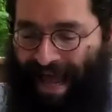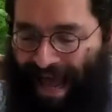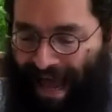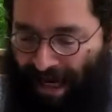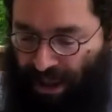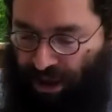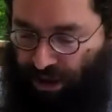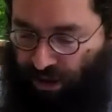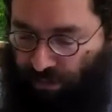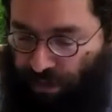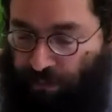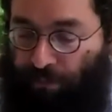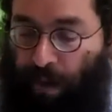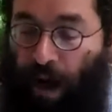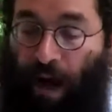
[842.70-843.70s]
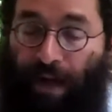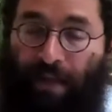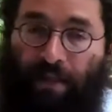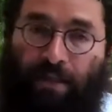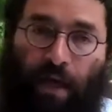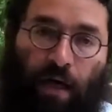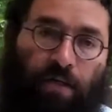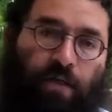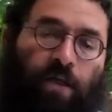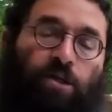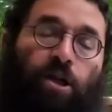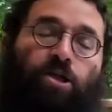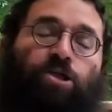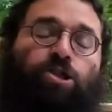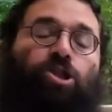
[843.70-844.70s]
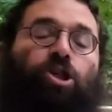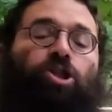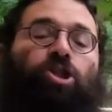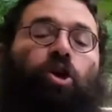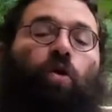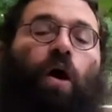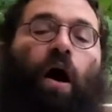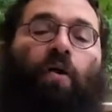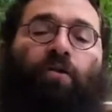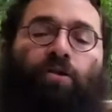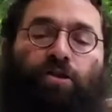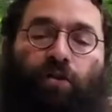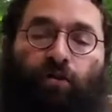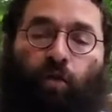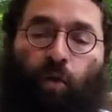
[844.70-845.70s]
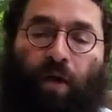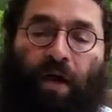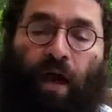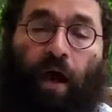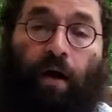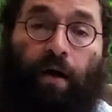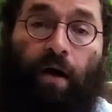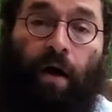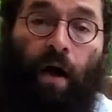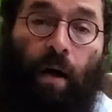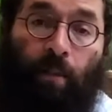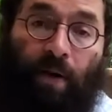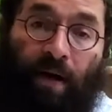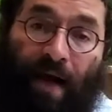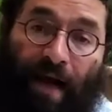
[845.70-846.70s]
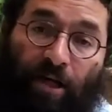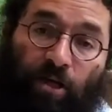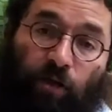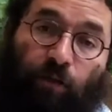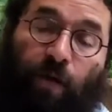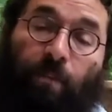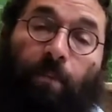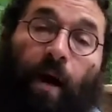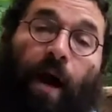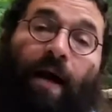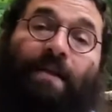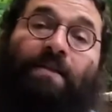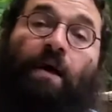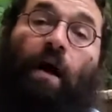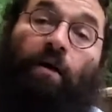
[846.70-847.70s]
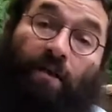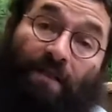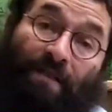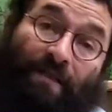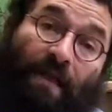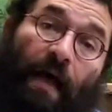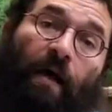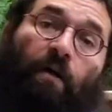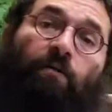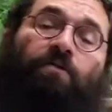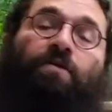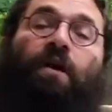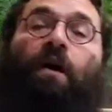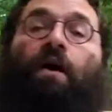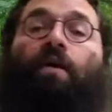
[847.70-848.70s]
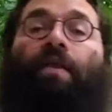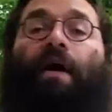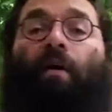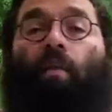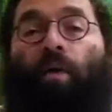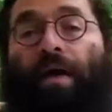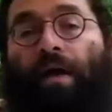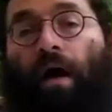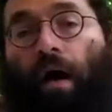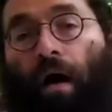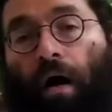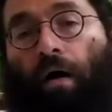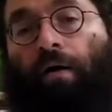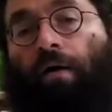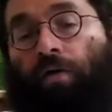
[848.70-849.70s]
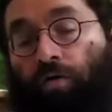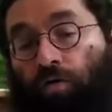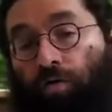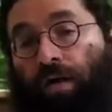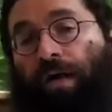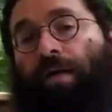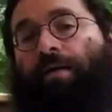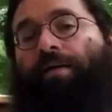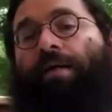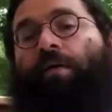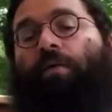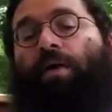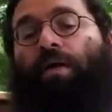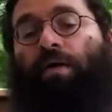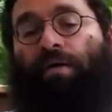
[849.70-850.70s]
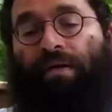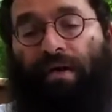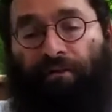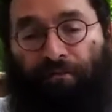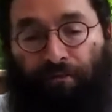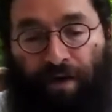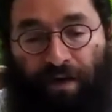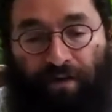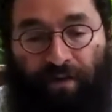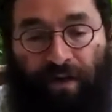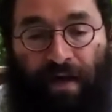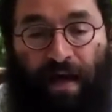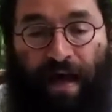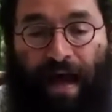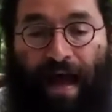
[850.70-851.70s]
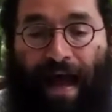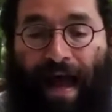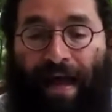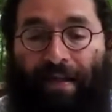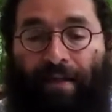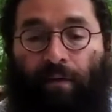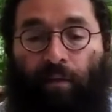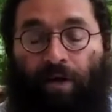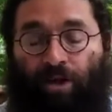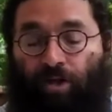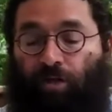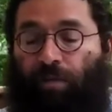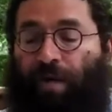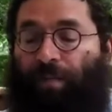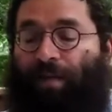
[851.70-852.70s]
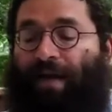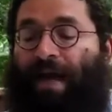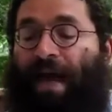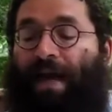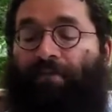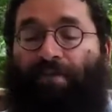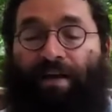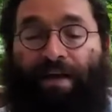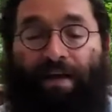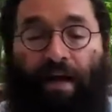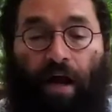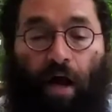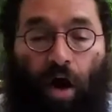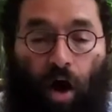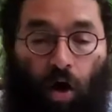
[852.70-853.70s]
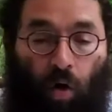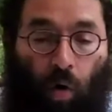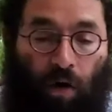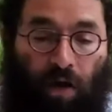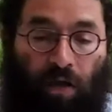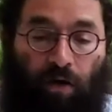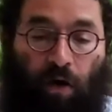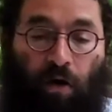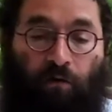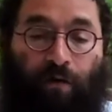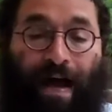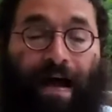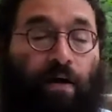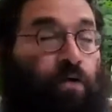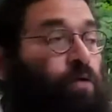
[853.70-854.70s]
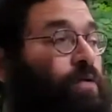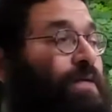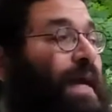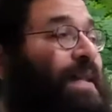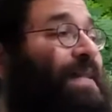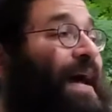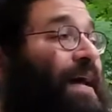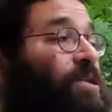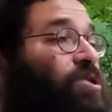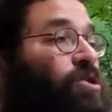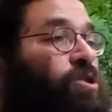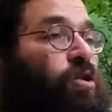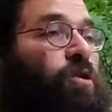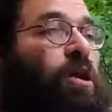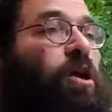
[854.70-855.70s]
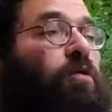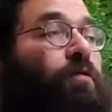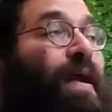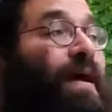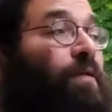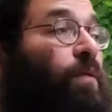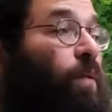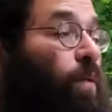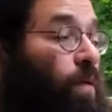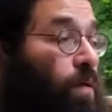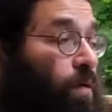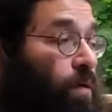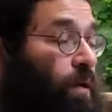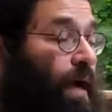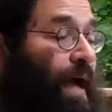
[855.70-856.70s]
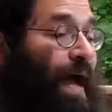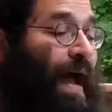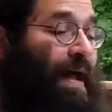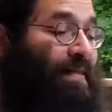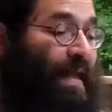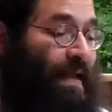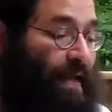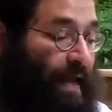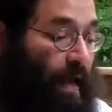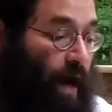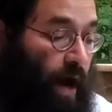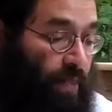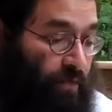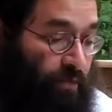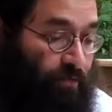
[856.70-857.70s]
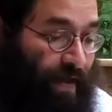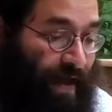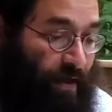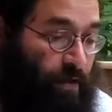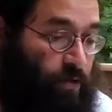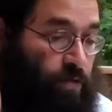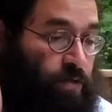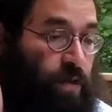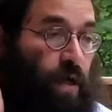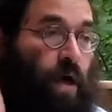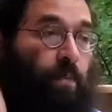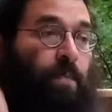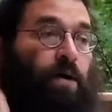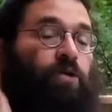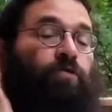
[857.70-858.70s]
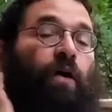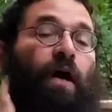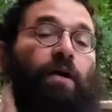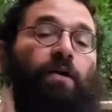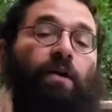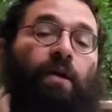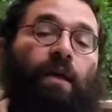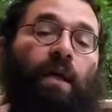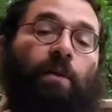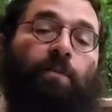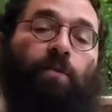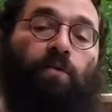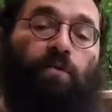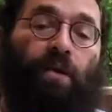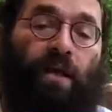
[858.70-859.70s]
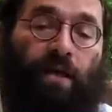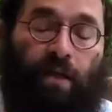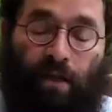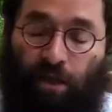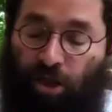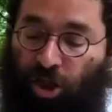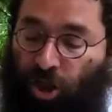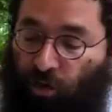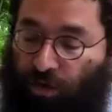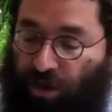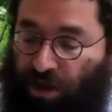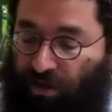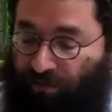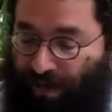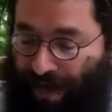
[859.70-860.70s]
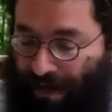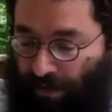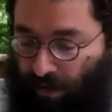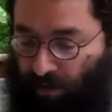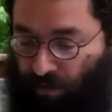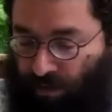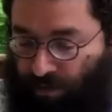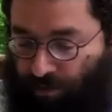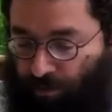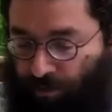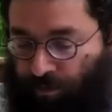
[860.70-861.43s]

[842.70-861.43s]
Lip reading: actually reminds us, it doesn't just show others of who we are, but it actually reminds ourselves that we are unique, that we are different, and we should be behaving according to our values and not just looking around the world and taking other values, but trying to keep uniquely Jewish values.